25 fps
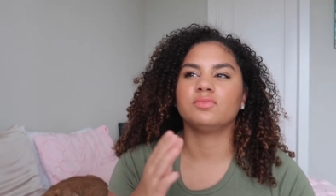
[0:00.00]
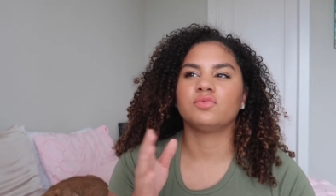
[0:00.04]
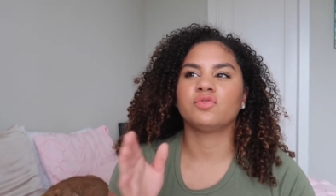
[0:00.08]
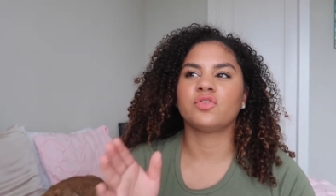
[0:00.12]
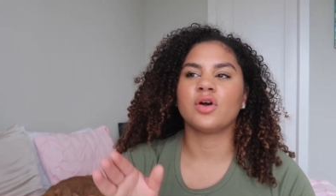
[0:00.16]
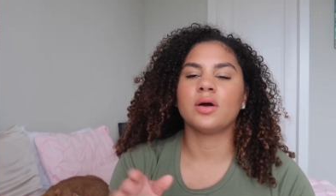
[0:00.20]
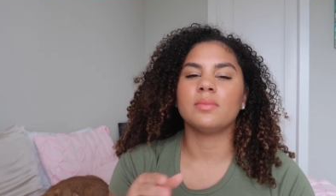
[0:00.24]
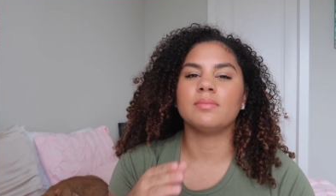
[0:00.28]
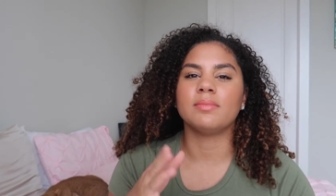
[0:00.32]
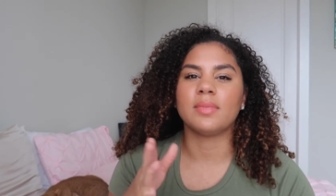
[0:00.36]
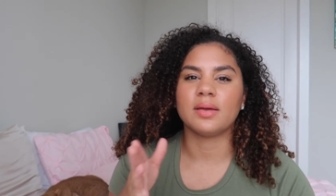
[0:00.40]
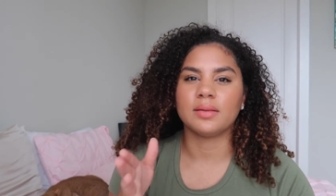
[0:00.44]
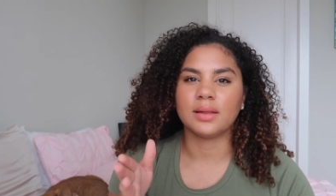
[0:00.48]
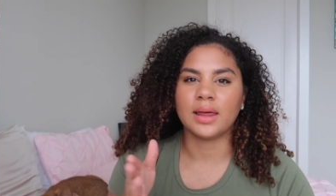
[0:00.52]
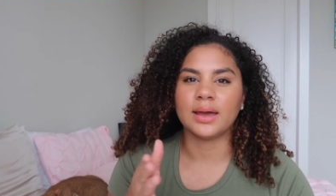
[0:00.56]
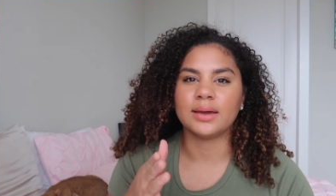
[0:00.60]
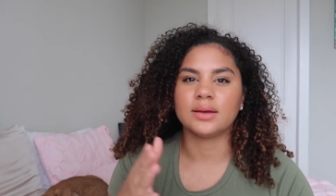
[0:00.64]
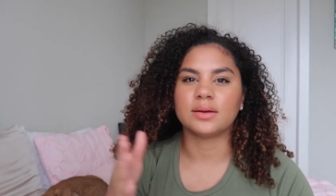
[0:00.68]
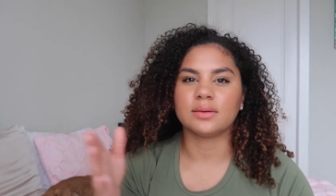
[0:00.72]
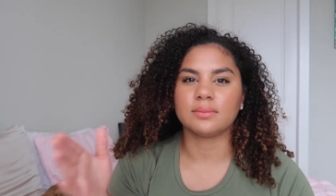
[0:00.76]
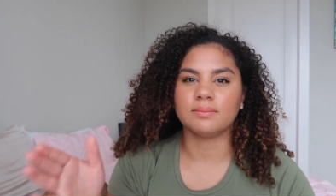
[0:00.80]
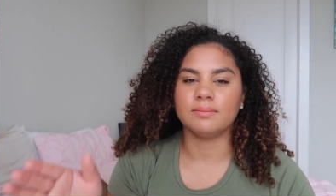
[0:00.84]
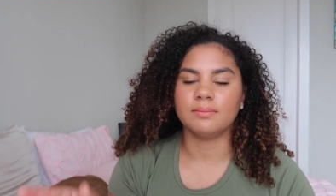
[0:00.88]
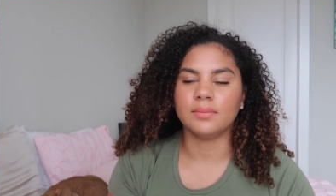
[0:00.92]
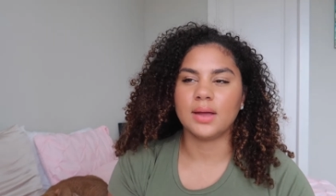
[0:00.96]
from
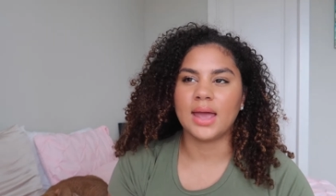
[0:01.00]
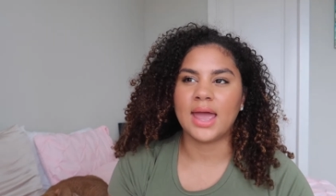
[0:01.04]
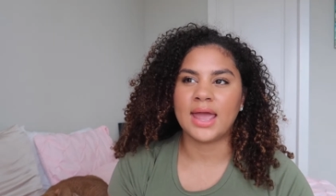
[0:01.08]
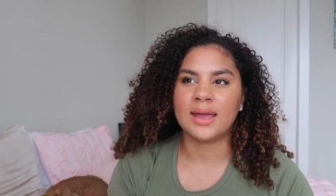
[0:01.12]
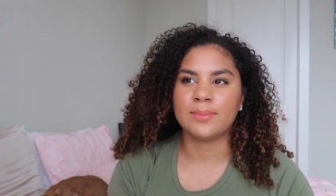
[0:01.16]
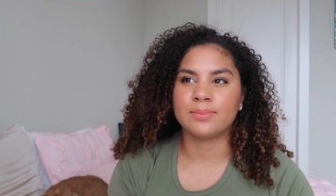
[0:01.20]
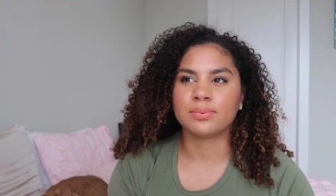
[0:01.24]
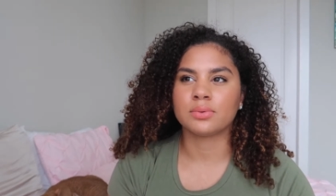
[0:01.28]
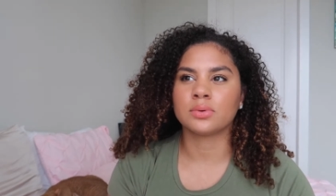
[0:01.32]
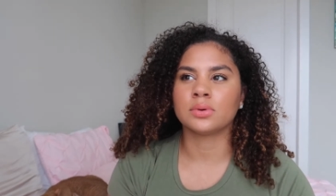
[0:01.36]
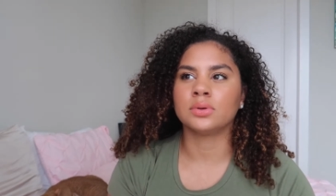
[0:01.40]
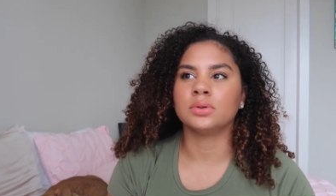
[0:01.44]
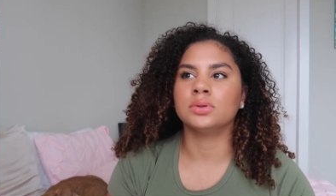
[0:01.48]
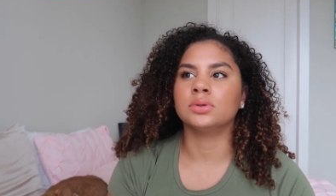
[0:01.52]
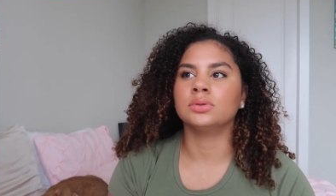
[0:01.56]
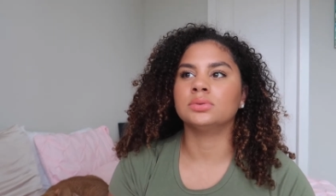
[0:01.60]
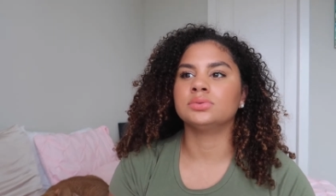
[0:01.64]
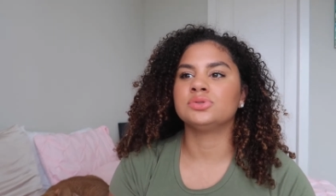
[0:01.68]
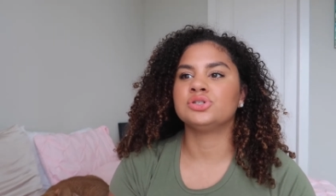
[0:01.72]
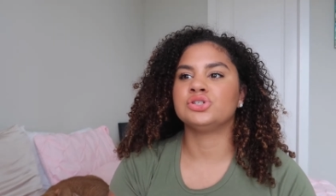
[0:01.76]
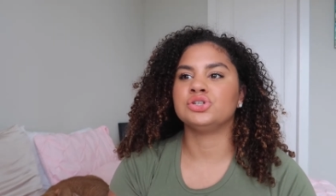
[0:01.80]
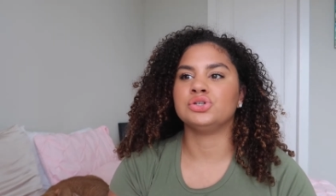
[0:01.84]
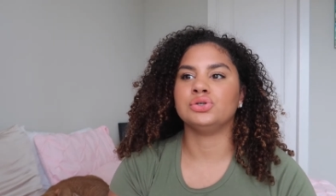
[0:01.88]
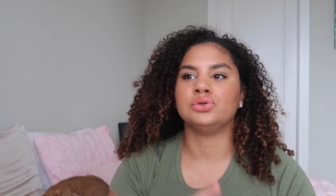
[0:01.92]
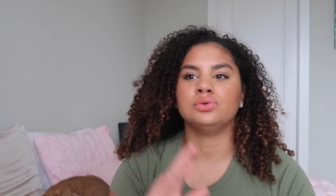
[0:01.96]
like April
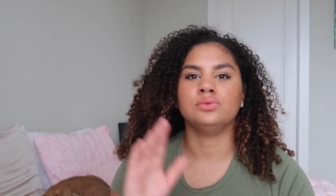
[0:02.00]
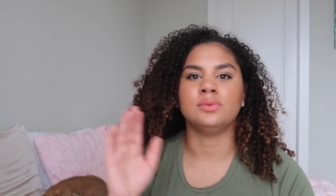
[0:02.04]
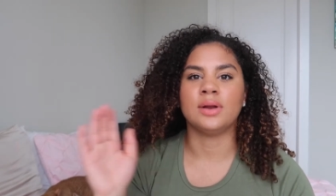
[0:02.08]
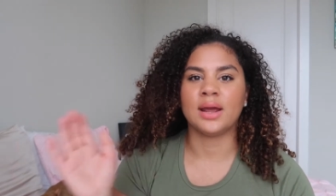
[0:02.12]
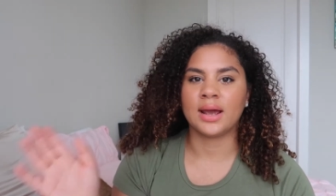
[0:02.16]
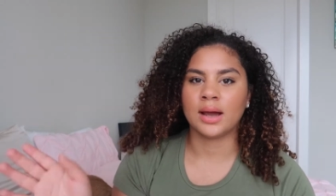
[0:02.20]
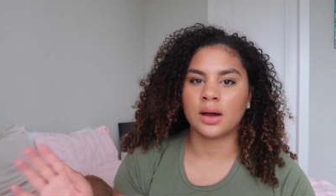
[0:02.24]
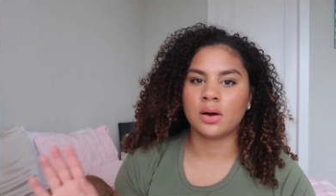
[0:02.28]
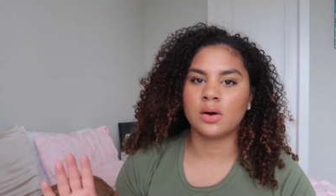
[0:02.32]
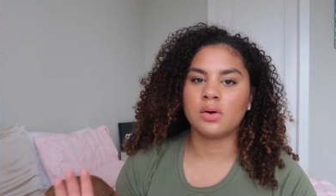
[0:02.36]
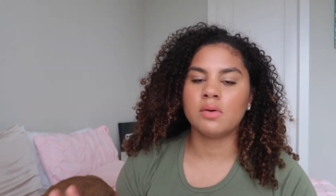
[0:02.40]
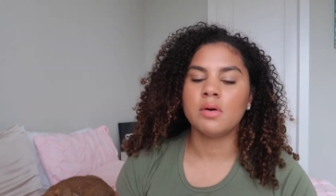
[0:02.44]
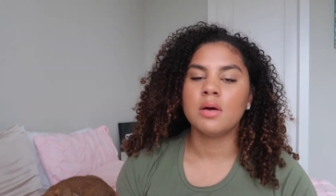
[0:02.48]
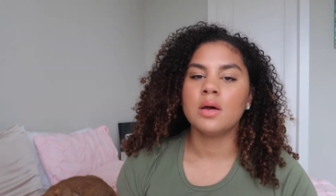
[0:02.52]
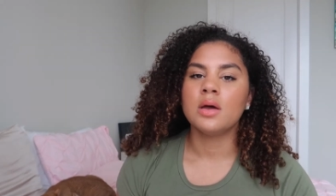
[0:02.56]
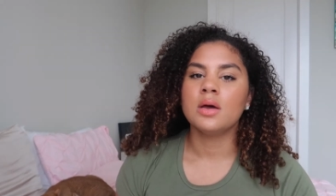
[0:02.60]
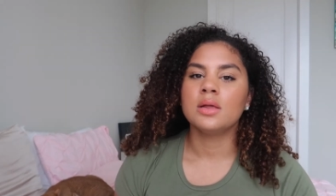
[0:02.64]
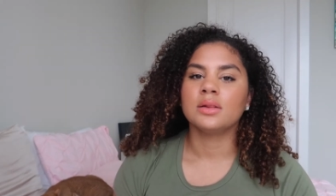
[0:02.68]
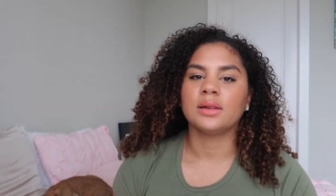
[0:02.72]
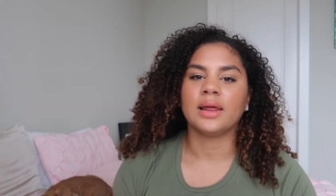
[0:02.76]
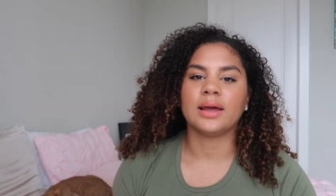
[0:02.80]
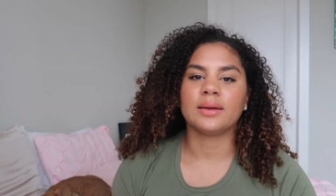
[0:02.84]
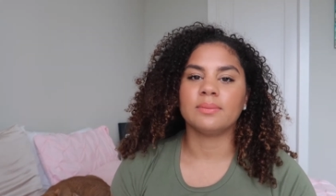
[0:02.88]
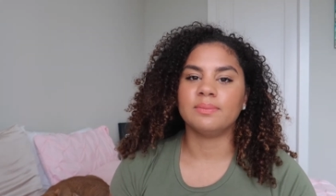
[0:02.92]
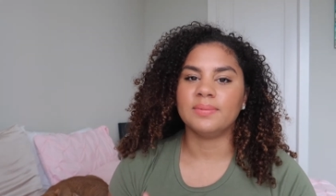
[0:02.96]
to now,
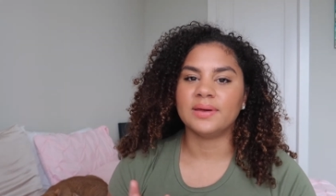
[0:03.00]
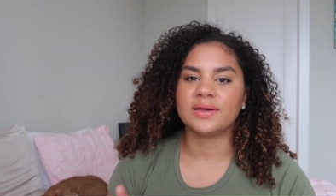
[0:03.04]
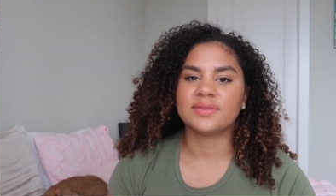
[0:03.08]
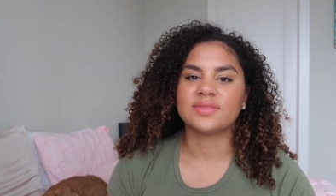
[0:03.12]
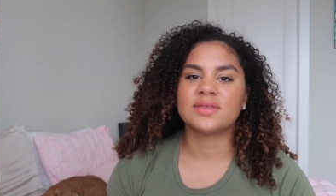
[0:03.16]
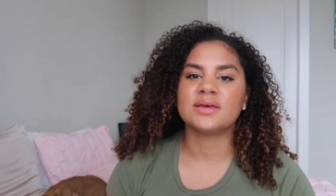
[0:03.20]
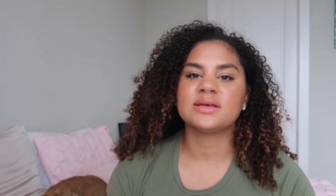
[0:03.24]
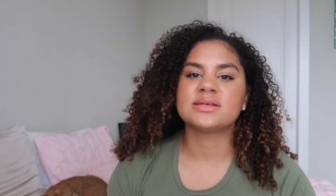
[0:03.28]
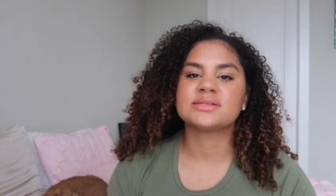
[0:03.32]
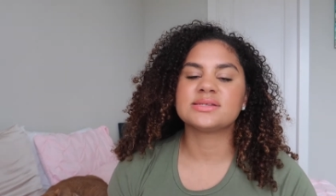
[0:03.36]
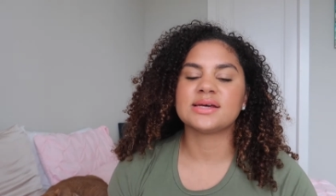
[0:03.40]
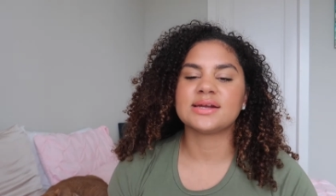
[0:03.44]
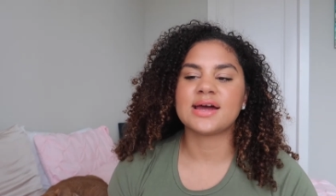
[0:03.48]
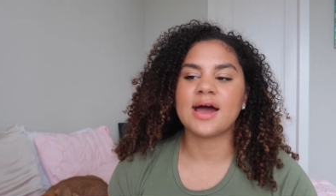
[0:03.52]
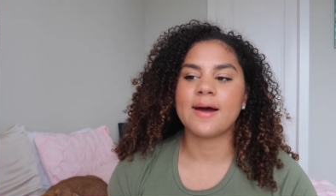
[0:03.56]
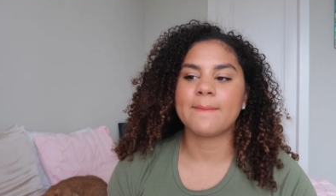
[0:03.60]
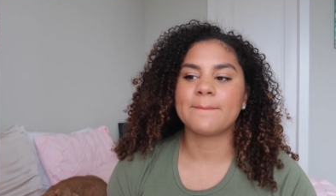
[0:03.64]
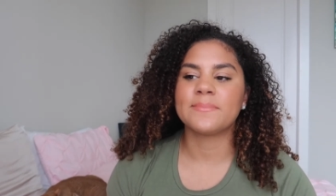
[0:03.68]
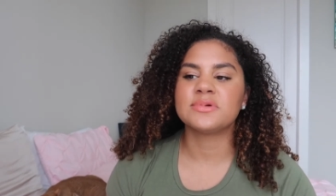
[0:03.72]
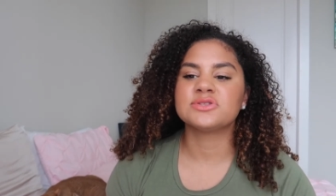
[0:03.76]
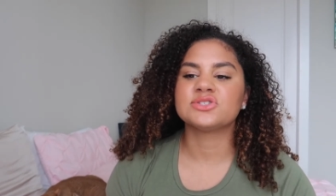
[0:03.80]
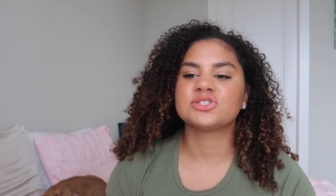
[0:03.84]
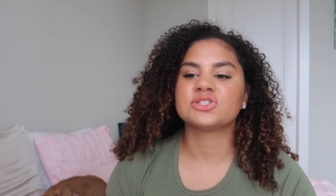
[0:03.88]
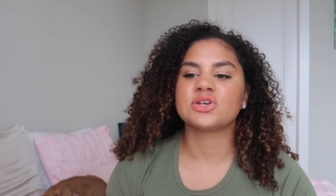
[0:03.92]
like big things that happened.